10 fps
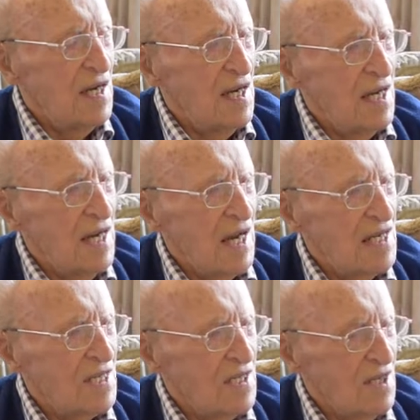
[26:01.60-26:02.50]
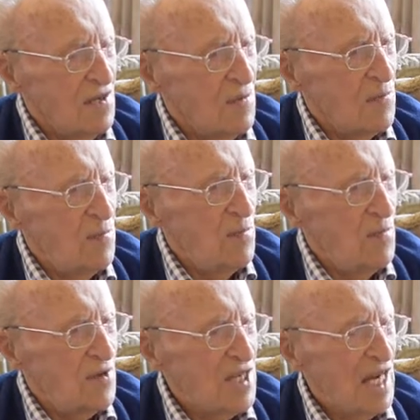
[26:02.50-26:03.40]
the next uh,
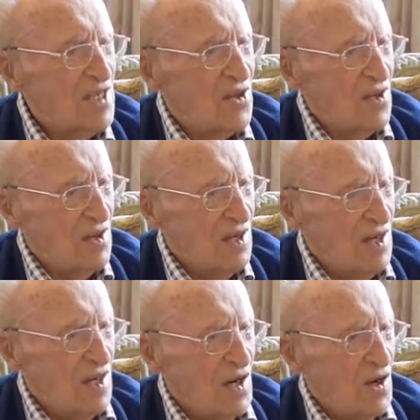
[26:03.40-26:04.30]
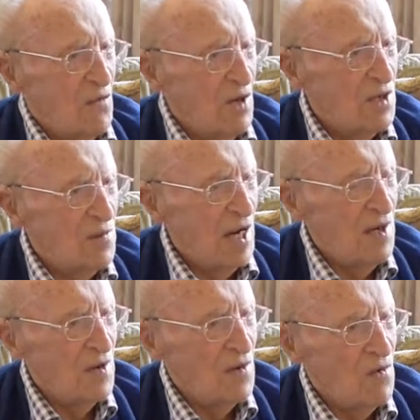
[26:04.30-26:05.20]
section, which
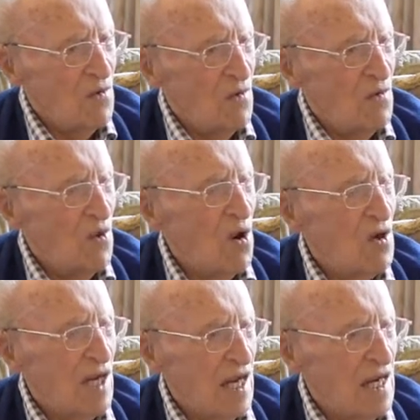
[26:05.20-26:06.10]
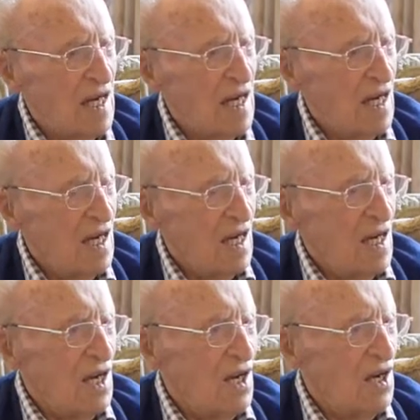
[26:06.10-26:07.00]
meant walking
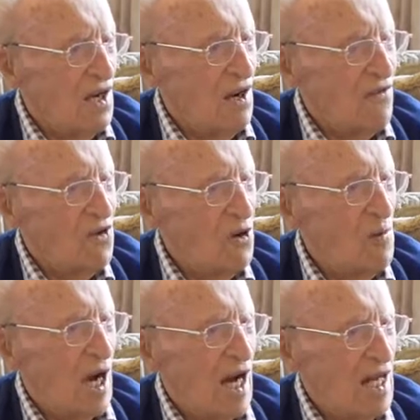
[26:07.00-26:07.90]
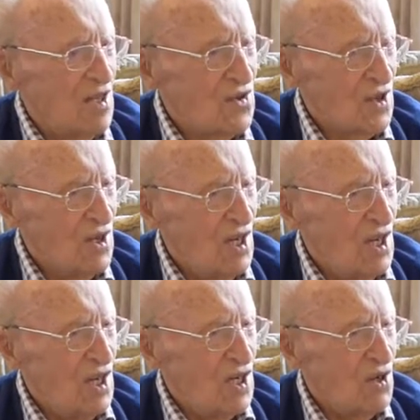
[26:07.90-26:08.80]
uh, a few miles
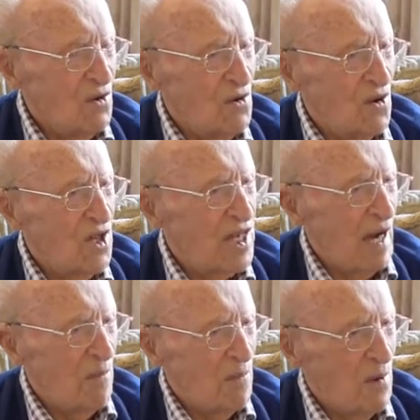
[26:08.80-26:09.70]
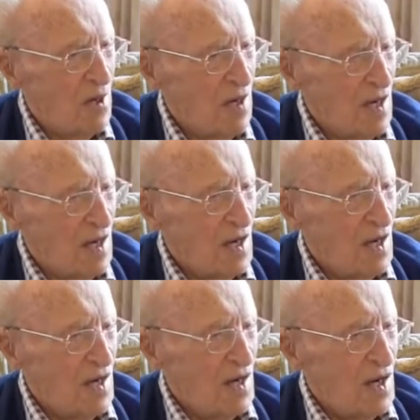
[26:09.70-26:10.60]
to another camp
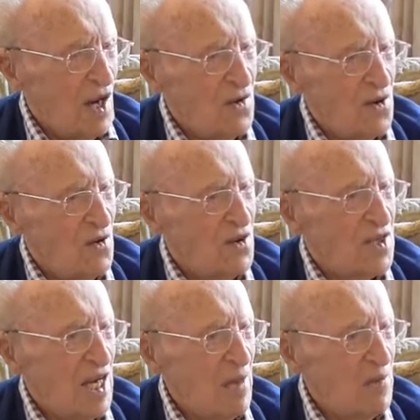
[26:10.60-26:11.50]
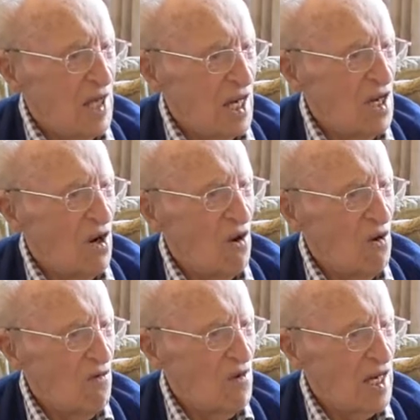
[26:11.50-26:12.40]
and do the same thing all
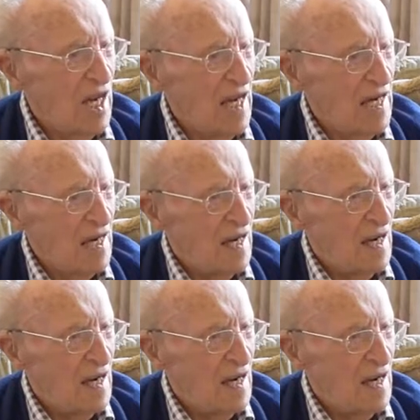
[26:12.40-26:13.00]
over again.